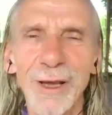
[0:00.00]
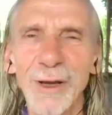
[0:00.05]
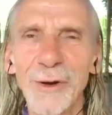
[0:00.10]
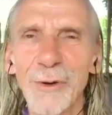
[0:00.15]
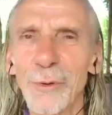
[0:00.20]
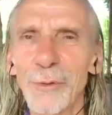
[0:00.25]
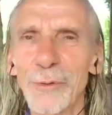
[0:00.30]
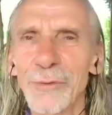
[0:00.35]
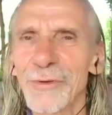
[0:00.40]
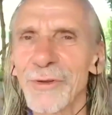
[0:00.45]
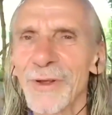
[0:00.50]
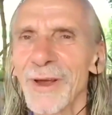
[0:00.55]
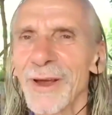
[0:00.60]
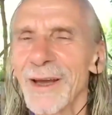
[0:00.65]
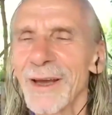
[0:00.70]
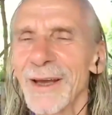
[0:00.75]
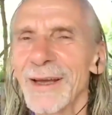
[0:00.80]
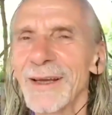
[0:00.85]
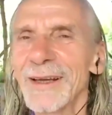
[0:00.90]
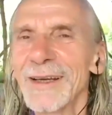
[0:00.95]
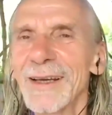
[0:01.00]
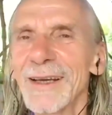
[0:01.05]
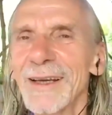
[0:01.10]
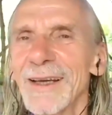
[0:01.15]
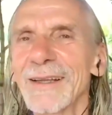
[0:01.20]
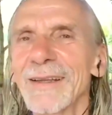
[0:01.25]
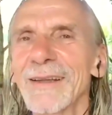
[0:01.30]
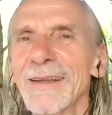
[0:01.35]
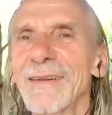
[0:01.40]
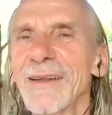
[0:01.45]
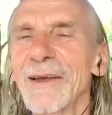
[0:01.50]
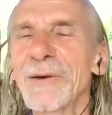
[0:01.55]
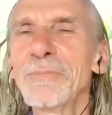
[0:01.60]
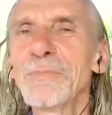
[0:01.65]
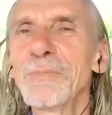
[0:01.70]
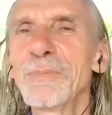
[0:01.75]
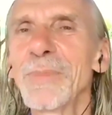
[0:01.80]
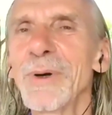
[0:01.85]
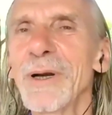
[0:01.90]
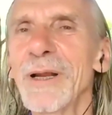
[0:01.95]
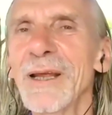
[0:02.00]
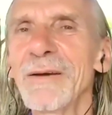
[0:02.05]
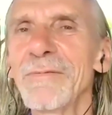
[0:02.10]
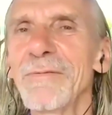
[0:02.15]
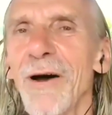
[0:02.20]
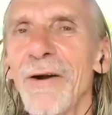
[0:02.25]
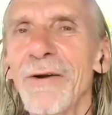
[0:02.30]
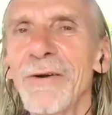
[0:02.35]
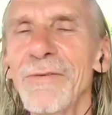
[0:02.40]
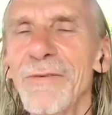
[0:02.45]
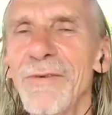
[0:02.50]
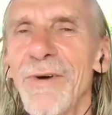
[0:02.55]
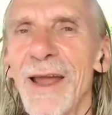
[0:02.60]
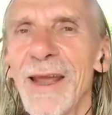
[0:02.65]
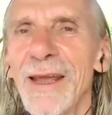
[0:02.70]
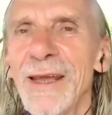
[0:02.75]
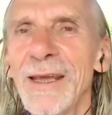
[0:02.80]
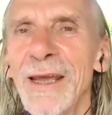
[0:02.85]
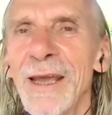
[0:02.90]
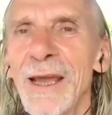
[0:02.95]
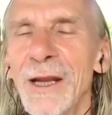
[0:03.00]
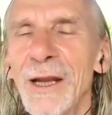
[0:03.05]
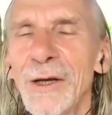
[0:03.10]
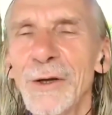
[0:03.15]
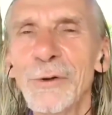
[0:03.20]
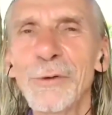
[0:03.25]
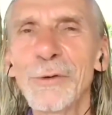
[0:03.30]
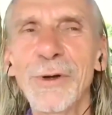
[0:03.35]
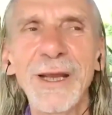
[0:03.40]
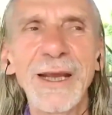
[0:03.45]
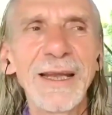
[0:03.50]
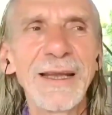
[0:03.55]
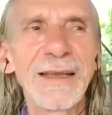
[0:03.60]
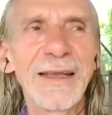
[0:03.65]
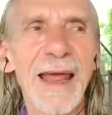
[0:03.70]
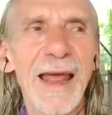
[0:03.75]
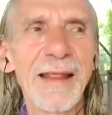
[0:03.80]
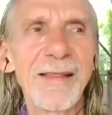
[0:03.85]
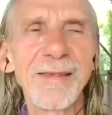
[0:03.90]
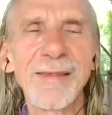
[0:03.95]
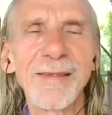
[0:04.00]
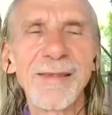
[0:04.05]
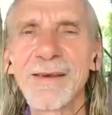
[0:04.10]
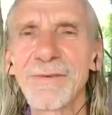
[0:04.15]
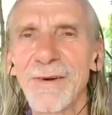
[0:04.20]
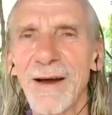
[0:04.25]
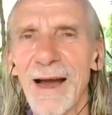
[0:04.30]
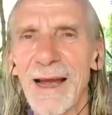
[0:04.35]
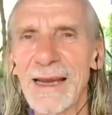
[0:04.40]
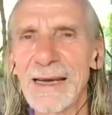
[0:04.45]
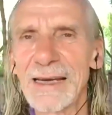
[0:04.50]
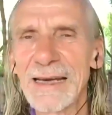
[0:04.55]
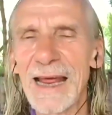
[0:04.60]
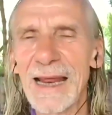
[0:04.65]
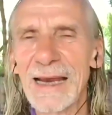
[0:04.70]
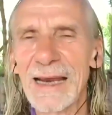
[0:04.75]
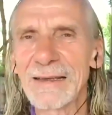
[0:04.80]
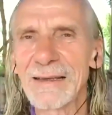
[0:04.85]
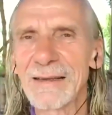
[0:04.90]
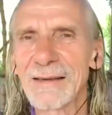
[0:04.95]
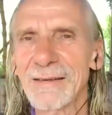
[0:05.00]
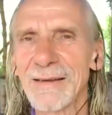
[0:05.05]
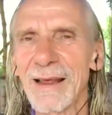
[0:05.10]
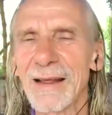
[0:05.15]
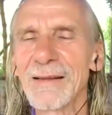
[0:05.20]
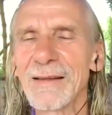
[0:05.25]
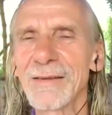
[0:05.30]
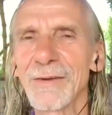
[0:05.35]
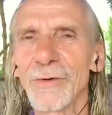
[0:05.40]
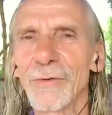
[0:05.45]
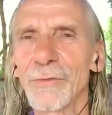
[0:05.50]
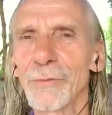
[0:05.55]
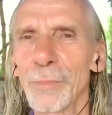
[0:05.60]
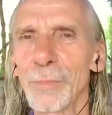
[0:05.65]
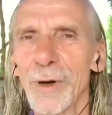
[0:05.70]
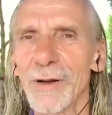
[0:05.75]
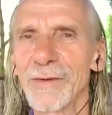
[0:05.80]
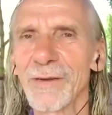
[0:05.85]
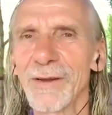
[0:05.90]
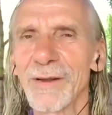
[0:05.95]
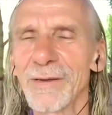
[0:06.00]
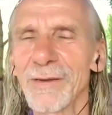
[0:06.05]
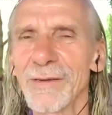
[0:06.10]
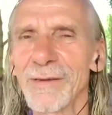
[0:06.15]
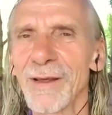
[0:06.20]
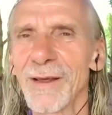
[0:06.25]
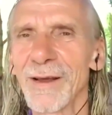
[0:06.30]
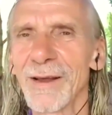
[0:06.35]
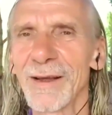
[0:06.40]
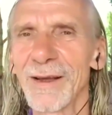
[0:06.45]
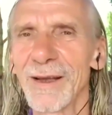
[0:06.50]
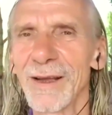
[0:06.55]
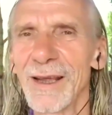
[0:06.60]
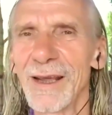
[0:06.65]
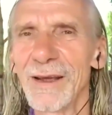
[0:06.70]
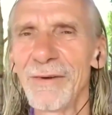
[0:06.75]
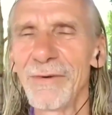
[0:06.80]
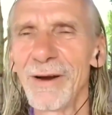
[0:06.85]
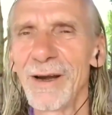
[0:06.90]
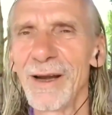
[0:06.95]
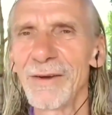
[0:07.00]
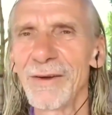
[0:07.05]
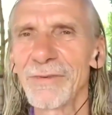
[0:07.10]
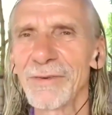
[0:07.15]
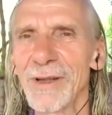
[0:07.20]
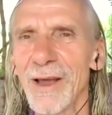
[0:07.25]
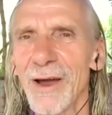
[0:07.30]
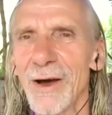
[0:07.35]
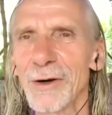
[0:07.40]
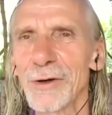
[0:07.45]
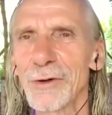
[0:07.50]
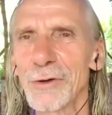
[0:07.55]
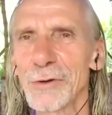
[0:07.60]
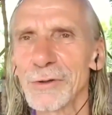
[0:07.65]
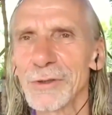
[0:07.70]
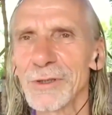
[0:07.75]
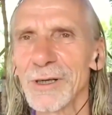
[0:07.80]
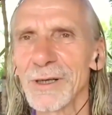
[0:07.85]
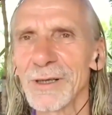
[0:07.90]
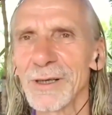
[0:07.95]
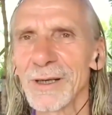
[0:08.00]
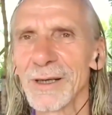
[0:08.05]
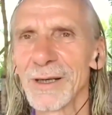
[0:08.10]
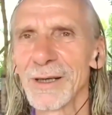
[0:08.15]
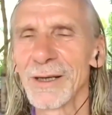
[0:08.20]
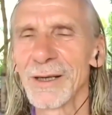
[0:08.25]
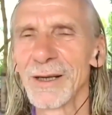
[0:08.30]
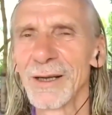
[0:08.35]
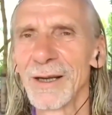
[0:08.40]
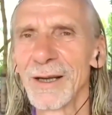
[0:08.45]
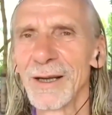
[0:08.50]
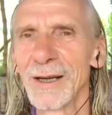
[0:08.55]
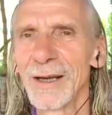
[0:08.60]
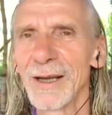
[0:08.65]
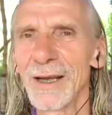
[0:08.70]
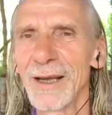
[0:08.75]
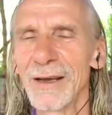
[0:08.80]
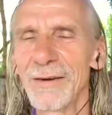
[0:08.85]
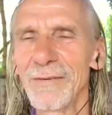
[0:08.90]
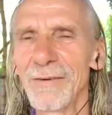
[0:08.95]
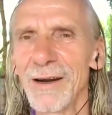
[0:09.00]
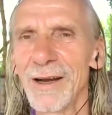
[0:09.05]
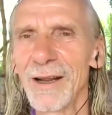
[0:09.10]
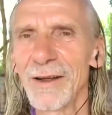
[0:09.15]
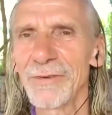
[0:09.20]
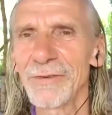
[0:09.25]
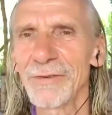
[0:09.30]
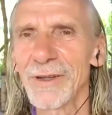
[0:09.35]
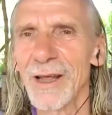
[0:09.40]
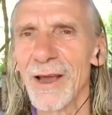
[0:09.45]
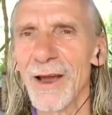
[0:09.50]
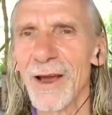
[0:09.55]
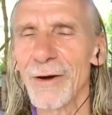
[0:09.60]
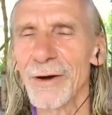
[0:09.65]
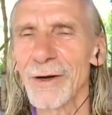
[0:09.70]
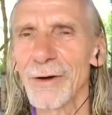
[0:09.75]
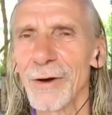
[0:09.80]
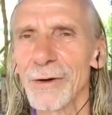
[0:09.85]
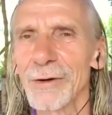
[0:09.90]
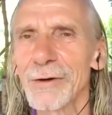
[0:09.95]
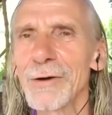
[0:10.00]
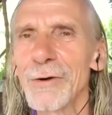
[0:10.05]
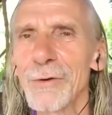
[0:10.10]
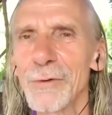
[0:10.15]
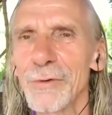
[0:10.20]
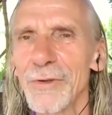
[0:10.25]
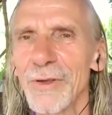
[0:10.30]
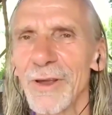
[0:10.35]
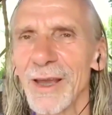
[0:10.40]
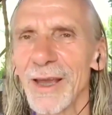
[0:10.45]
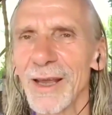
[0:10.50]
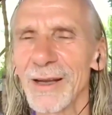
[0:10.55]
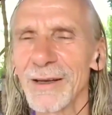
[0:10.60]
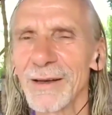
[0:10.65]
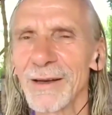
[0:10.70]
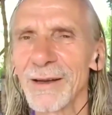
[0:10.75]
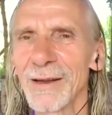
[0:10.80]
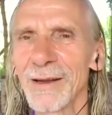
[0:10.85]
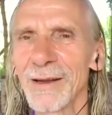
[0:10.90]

because it's simply one way to intensify that sense of presence, even if they are rooted, even if they are not losing it.